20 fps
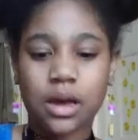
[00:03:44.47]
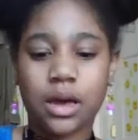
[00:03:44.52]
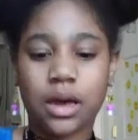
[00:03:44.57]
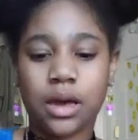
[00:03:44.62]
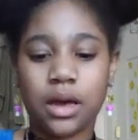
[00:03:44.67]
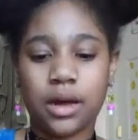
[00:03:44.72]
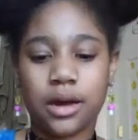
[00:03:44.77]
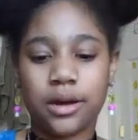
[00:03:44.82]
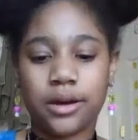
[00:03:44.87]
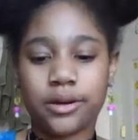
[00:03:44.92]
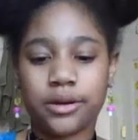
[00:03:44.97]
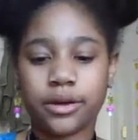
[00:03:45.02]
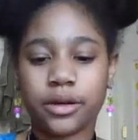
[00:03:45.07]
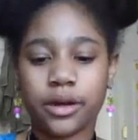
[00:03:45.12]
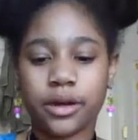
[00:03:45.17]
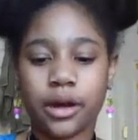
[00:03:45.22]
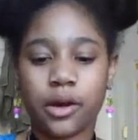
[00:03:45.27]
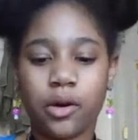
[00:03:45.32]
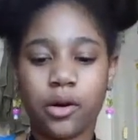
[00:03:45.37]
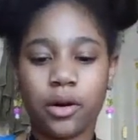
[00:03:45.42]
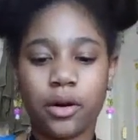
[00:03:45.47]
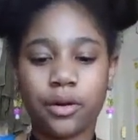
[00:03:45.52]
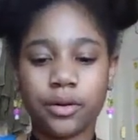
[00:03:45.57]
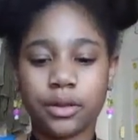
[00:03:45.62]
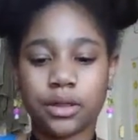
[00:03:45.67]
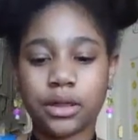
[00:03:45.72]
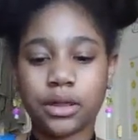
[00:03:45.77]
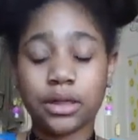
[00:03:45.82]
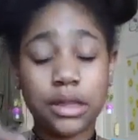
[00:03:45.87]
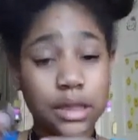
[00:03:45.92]
And
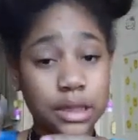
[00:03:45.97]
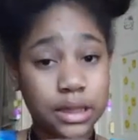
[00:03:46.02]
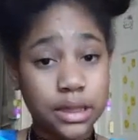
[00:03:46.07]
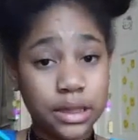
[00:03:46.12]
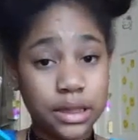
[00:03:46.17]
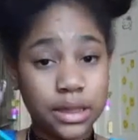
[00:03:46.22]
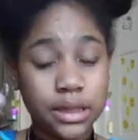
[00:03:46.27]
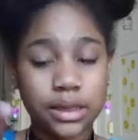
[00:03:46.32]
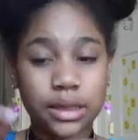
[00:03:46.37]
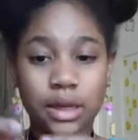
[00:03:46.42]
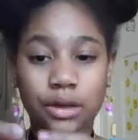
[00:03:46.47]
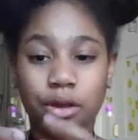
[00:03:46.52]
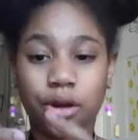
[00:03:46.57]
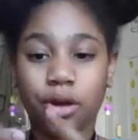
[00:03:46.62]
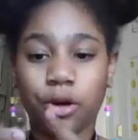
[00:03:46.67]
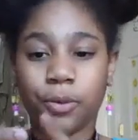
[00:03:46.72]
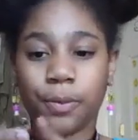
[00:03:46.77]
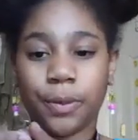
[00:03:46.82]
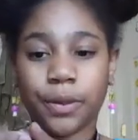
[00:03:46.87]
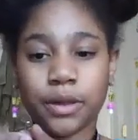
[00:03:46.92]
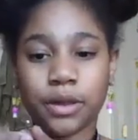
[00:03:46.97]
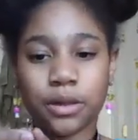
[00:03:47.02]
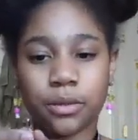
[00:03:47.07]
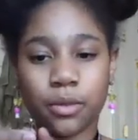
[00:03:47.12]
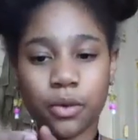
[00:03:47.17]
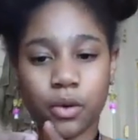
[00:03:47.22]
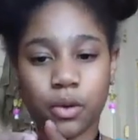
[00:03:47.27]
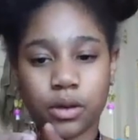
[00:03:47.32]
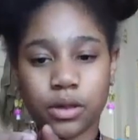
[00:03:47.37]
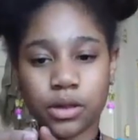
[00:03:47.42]
since this is the side that opens, I'm
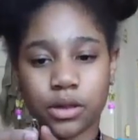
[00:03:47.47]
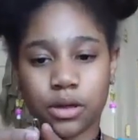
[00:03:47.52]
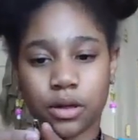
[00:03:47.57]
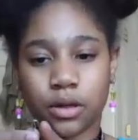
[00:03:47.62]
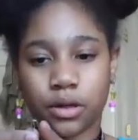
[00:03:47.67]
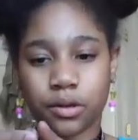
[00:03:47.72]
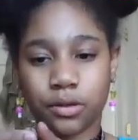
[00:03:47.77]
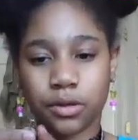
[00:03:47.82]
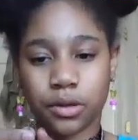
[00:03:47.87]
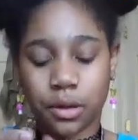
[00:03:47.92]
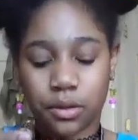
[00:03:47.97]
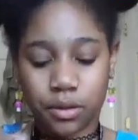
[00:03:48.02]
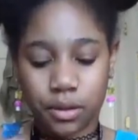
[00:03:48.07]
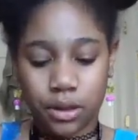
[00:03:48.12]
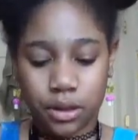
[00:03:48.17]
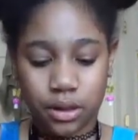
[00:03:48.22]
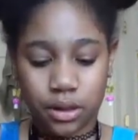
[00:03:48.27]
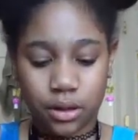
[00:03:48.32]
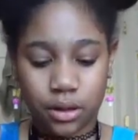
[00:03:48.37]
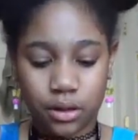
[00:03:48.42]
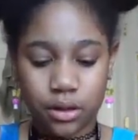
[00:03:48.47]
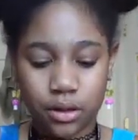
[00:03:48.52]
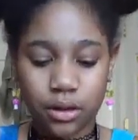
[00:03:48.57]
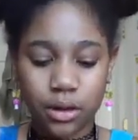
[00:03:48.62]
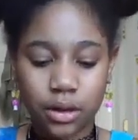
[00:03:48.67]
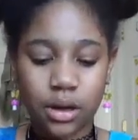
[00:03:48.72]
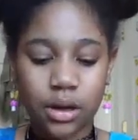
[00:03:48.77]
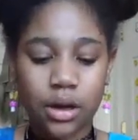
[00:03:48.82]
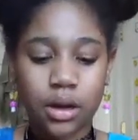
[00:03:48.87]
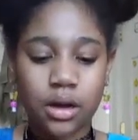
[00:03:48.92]
going to glue down here
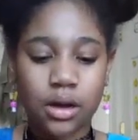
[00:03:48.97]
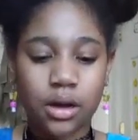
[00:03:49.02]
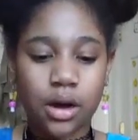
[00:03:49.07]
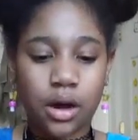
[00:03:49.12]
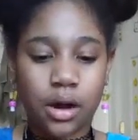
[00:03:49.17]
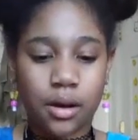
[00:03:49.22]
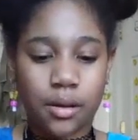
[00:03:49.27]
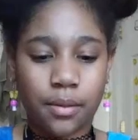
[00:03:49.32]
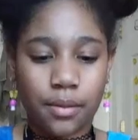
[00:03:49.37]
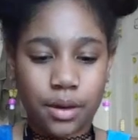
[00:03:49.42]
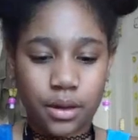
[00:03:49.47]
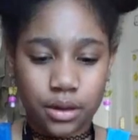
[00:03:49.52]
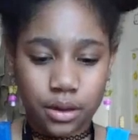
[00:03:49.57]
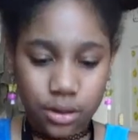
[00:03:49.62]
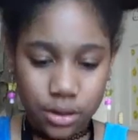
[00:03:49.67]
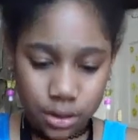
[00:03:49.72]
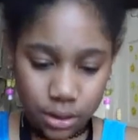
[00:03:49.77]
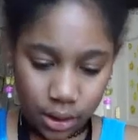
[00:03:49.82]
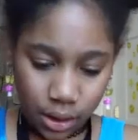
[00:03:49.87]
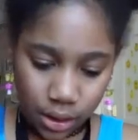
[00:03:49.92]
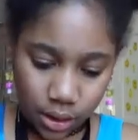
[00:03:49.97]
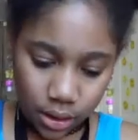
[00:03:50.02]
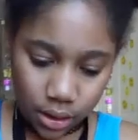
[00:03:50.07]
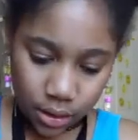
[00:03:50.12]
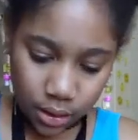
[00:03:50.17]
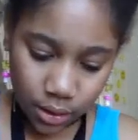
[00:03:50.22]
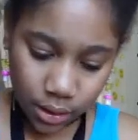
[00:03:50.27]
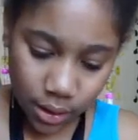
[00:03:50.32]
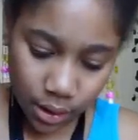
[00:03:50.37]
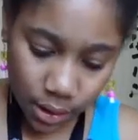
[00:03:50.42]
and just like
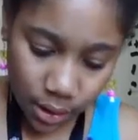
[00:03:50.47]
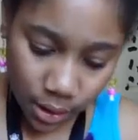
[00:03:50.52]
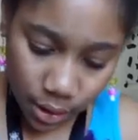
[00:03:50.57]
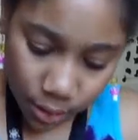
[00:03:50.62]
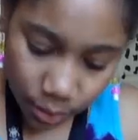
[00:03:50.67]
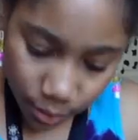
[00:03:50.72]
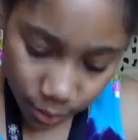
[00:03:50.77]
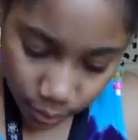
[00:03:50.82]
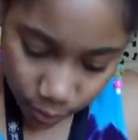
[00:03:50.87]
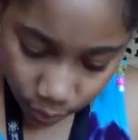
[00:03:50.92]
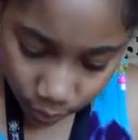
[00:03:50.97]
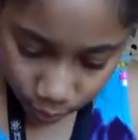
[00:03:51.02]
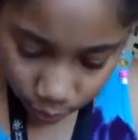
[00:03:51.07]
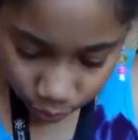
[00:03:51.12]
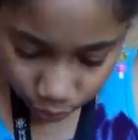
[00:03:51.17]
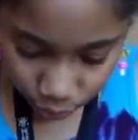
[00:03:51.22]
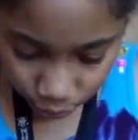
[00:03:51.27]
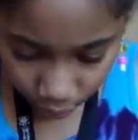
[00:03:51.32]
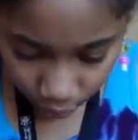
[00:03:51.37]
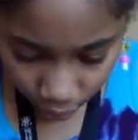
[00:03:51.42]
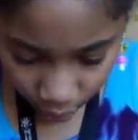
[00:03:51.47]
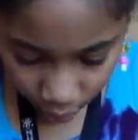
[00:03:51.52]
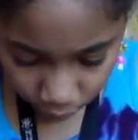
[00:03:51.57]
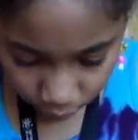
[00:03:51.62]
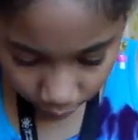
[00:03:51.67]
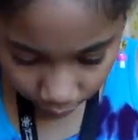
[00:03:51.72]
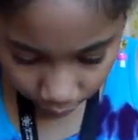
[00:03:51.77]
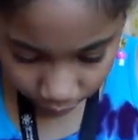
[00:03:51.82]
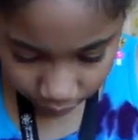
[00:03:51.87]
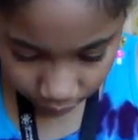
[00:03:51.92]
draw
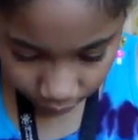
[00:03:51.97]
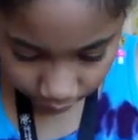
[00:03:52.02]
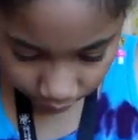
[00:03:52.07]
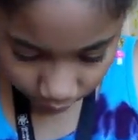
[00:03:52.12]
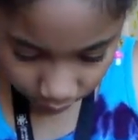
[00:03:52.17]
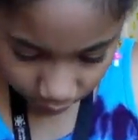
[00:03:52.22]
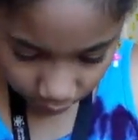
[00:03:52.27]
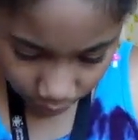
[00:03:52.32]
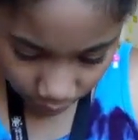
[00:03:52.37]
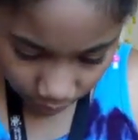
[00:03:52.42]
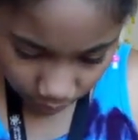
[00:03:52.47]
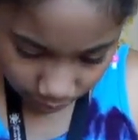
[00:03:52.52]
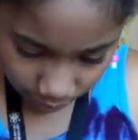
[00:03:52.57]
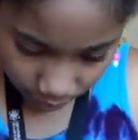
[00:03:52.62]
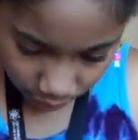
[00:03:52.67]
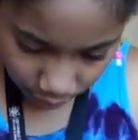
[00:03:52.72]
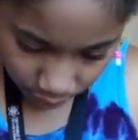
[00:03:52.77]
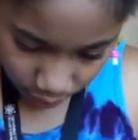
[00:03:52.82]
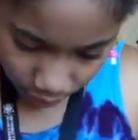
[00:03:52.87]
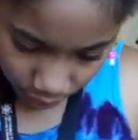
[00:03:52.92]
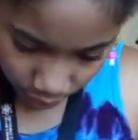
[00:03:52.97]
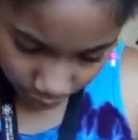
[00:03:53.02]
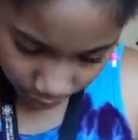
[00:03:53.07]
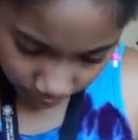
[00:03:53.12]
relatively in the middle where